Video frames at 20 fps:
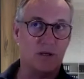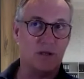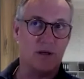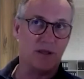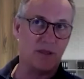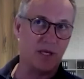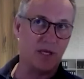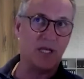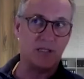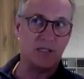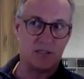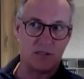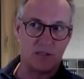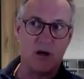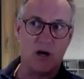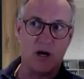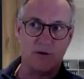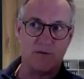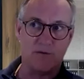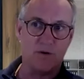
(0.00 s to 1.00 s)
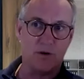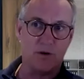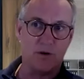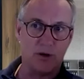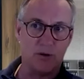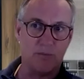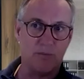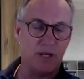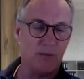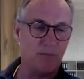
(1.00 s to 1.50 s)
I think it's hard for a
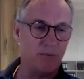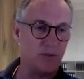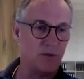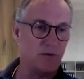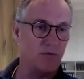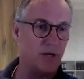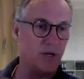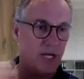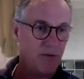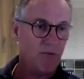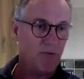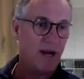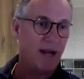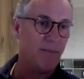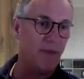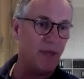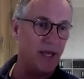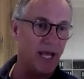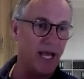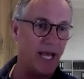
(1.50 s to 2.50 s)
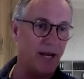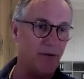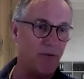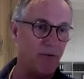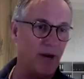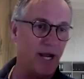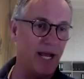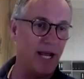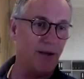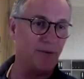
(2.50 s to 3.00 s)
lot of people to really wrap their head
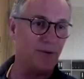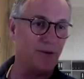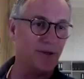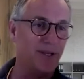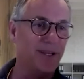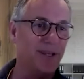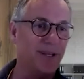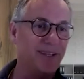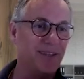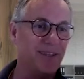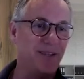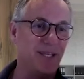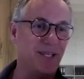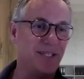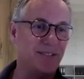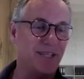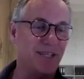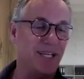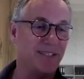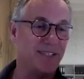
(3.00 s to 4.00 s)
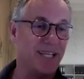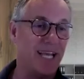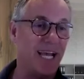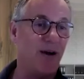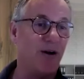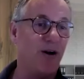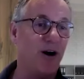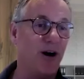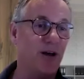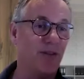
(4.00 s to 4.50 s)
around these days how
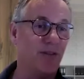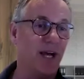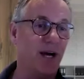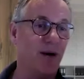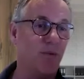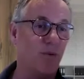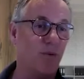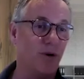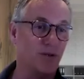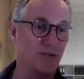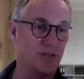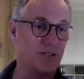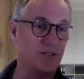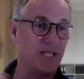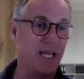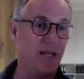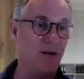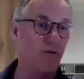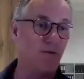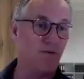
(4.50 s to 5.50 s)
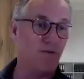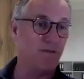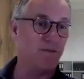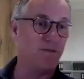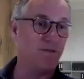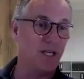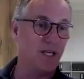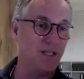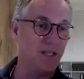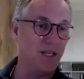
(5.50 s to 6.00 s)
hard that was 10 or
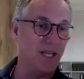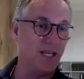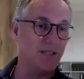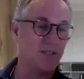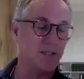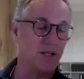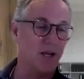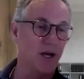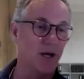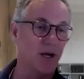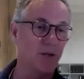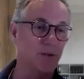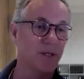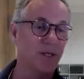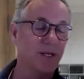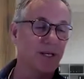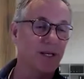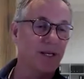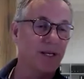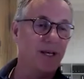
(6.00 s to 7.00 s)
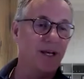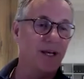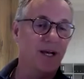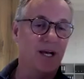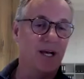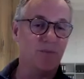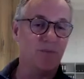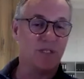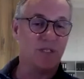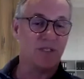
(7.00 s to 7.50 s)
15 years ago
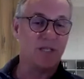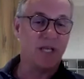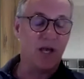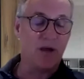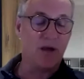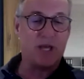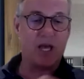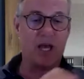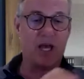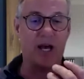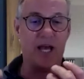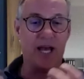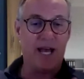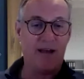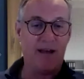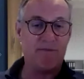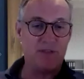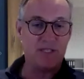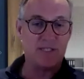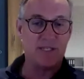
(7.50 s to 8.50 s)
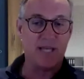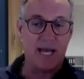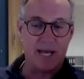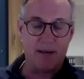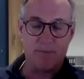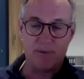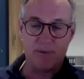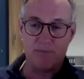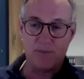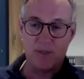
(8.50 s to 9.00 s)
um, to say, okay, I have this app